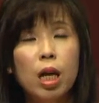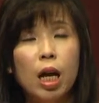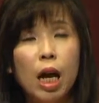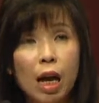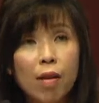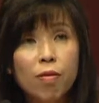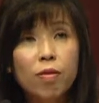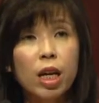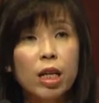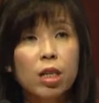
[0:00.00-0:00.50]

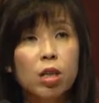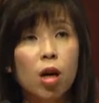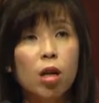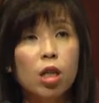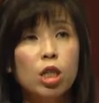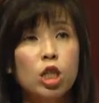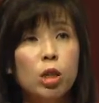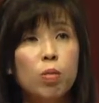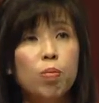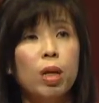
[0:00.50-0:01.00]
have
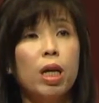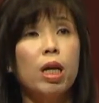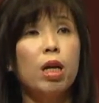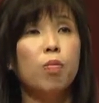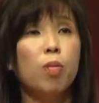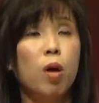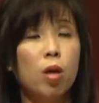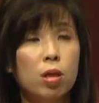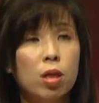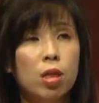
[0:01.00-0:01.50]
technology play a
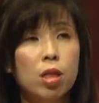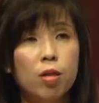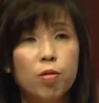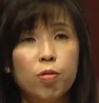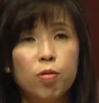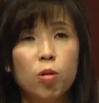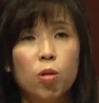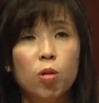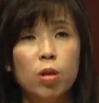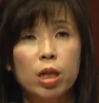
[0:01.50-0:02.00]

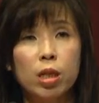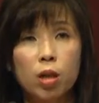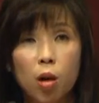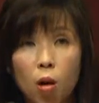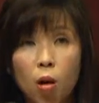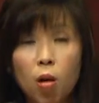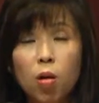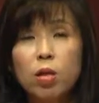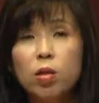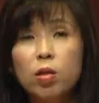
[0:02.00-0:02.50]
positive role in
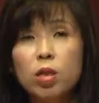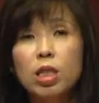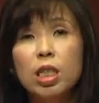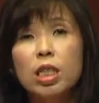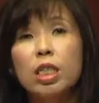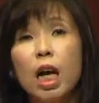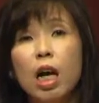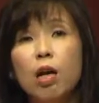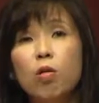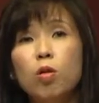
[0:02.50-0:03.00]
all those
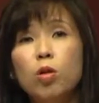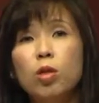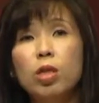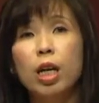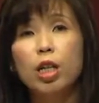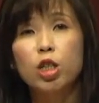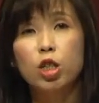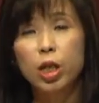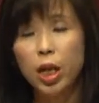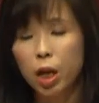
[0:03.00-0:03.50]
scenarios
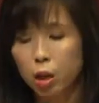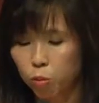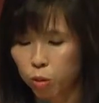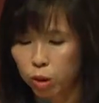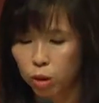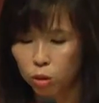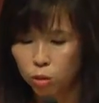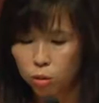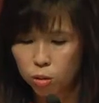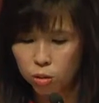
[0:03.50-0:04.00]
I shared
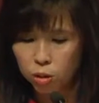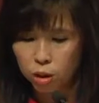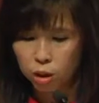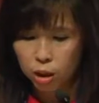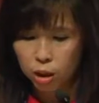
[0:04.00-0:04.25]
with you,